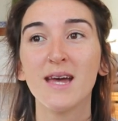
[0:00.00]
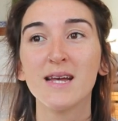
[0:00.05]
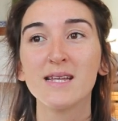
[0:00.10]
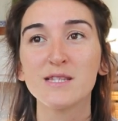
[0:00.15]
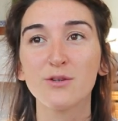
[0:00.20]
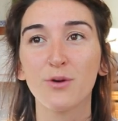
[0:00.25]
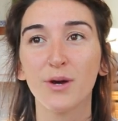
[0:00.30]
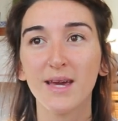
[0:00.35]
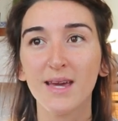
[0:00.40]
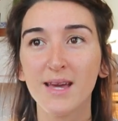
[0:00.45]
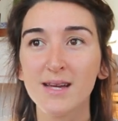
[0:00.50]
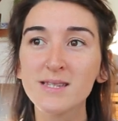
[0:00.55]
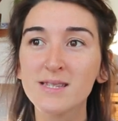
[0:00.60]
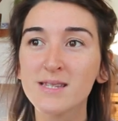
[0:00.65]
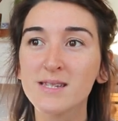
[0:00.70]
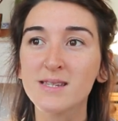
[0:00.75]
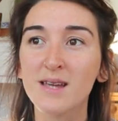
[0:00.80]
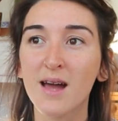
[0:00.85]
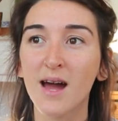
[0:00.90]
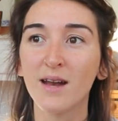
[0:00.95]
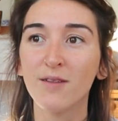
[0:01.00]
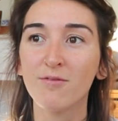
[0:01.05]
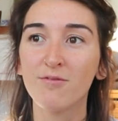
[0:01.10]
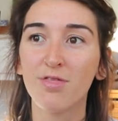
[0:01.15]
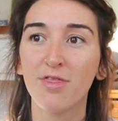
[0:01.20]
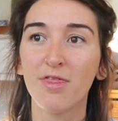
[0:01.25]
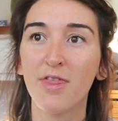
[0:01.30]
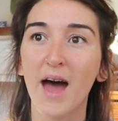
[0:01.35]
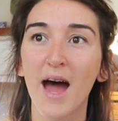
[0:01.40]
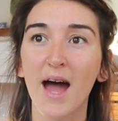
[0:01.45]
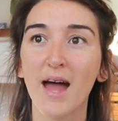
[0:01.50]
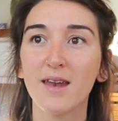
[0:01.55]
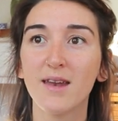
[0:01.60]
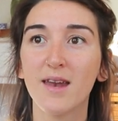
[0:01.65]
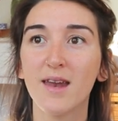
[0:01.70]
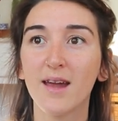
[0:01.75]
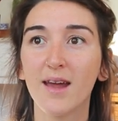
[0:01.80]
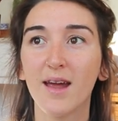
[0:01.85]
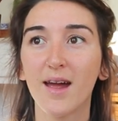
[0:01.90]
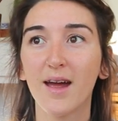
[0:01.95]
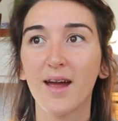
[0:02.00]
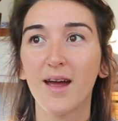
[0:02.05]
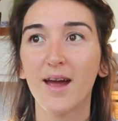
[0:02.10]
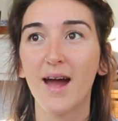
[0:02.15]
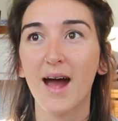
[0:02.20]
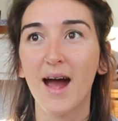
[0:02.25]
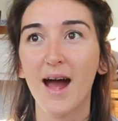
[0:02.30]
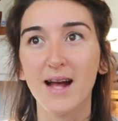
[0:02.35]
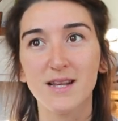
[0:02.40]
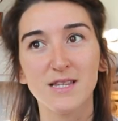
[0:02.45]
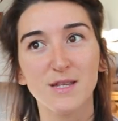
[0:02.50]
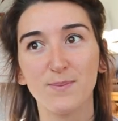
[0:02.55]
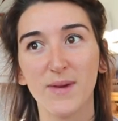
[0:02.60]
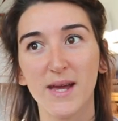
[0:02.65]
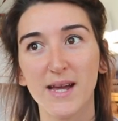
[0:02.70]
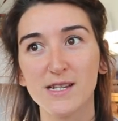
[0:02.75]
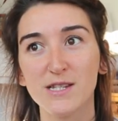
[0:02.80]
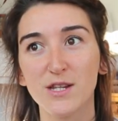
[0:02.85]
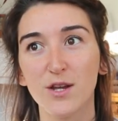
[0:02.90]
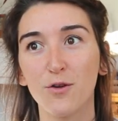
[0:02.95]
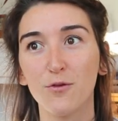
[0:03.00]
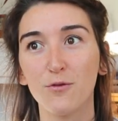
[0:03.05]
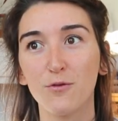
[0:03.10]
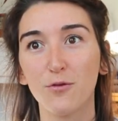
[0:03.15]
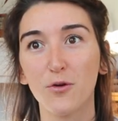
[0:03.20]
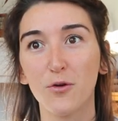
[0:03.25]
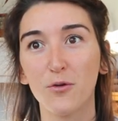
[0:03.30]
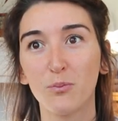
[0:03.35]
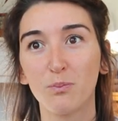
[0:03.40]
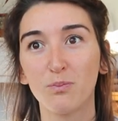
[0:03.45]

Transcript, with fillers: So I guess that's kind of that aspect of